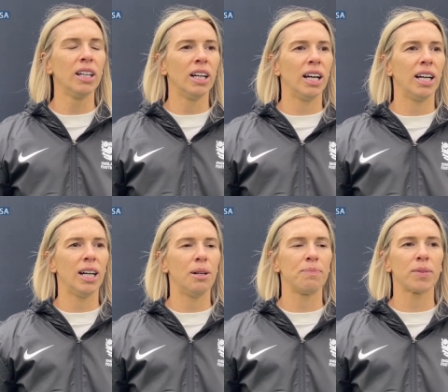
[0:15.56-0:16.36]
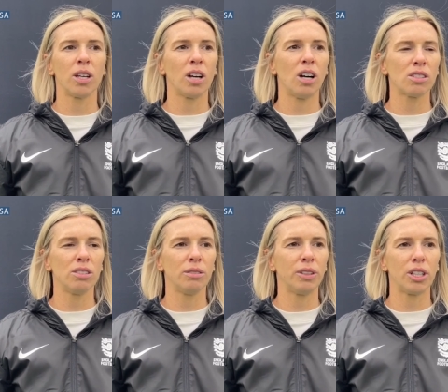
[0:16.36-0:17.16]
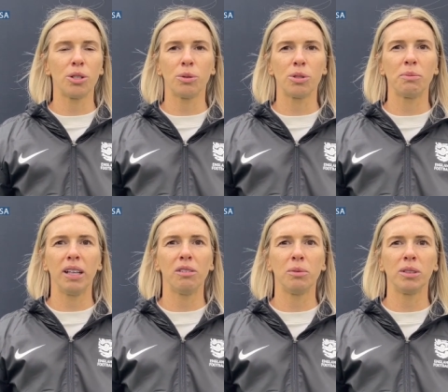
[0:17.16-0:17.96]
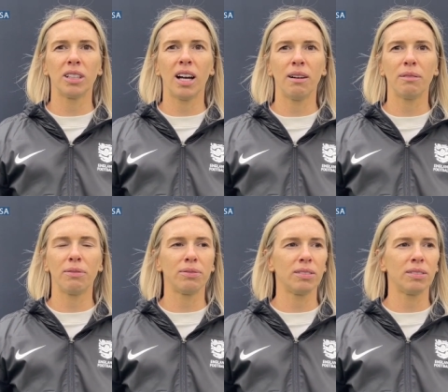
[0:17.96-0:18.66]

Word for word: Um, the Arsenal fixture was unbelievable to have